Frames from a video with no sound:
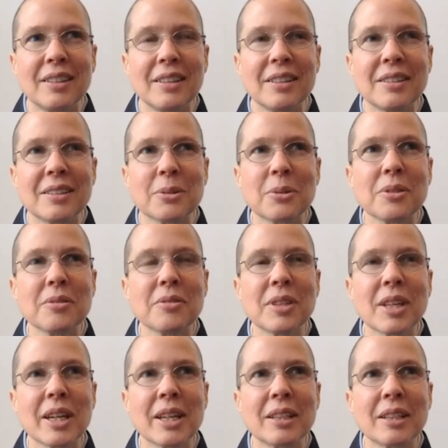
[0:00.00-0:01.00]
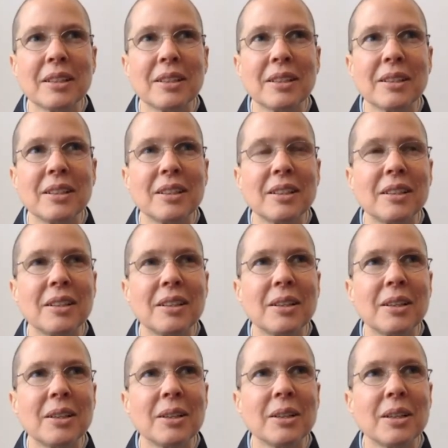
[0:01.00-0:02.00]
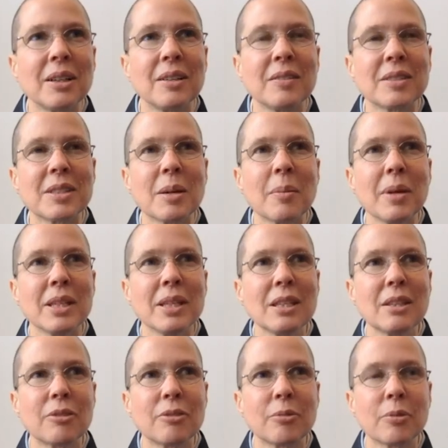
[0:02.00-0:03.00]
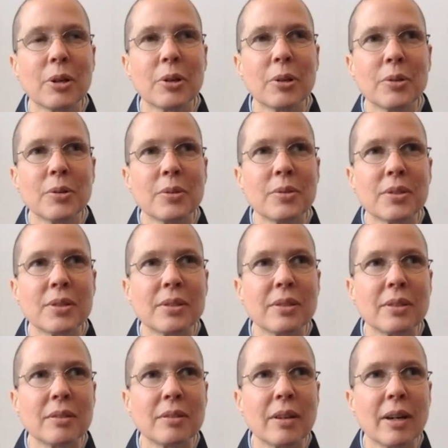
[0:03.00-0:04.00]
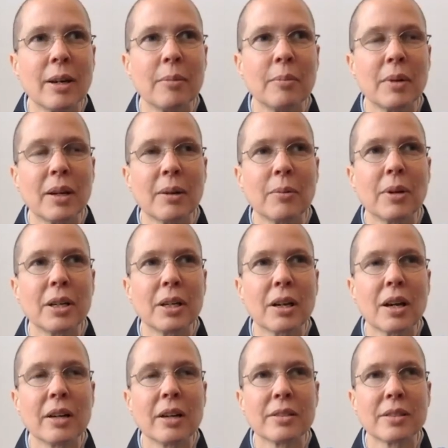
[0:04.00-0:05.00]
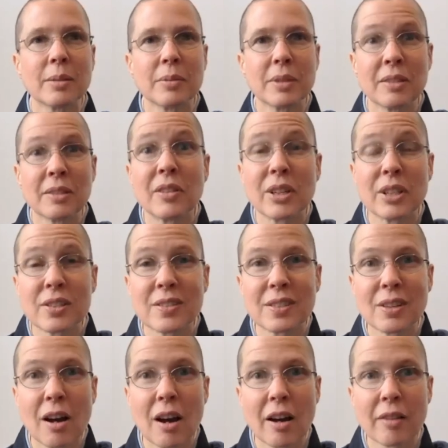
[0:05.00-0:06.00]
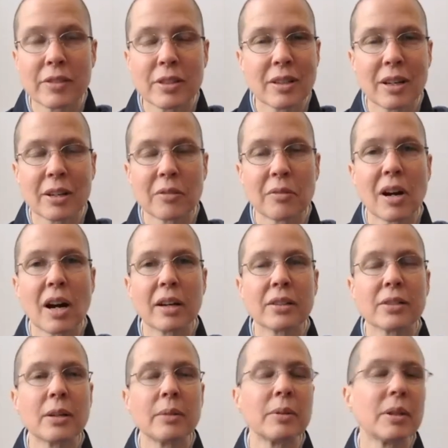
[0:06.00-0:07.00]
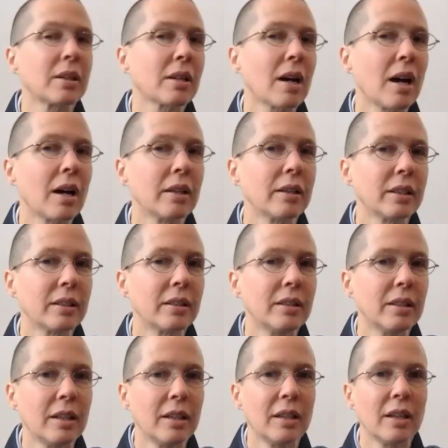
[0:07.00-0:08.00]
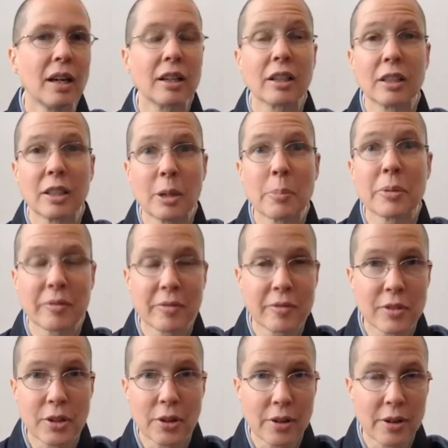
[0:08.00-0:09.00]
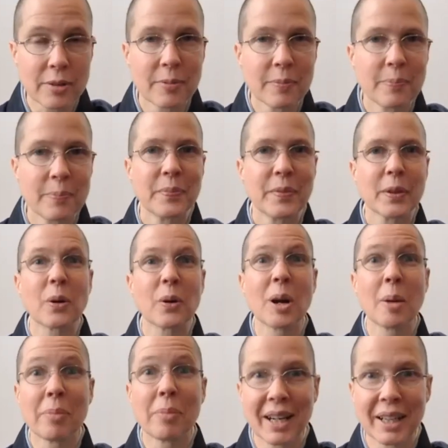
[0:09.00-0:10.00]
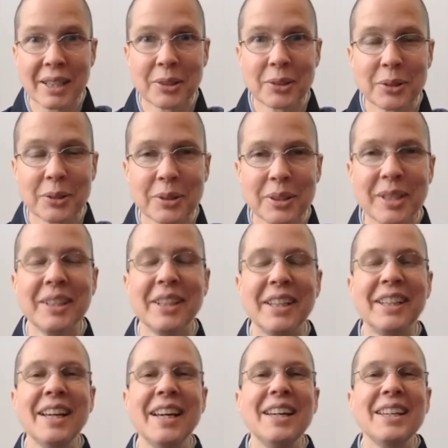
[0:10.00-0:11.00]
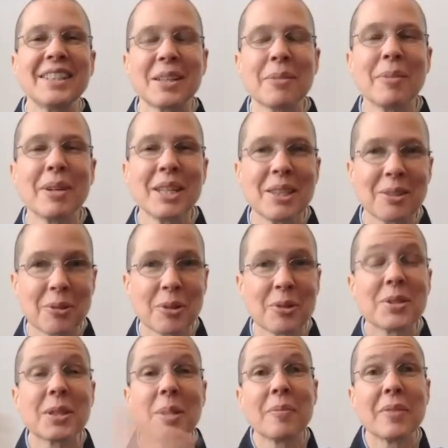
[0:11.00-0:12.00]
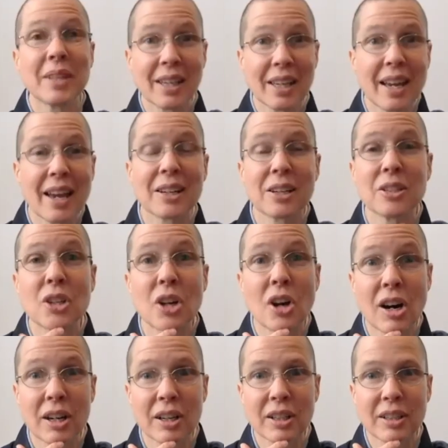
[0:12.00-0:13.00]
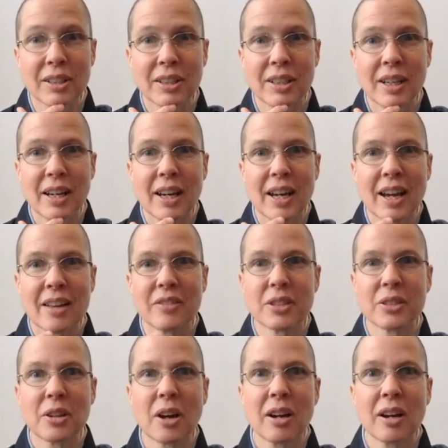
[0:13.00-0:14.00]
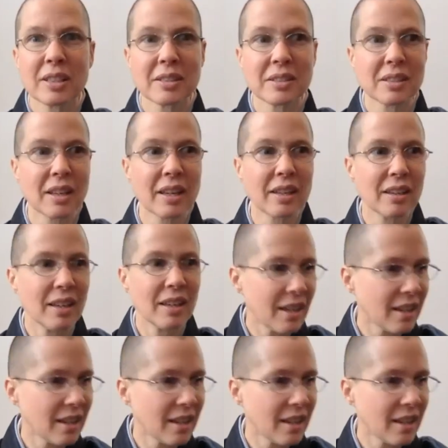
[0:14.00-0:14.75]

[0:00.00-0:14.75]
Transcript: it's sort of like somebody throws, I want to call it something very soft, not a rock, so I'm going to call it a clump of dirt or a pine cone. Somebody throws something at a dog, and the dog is like,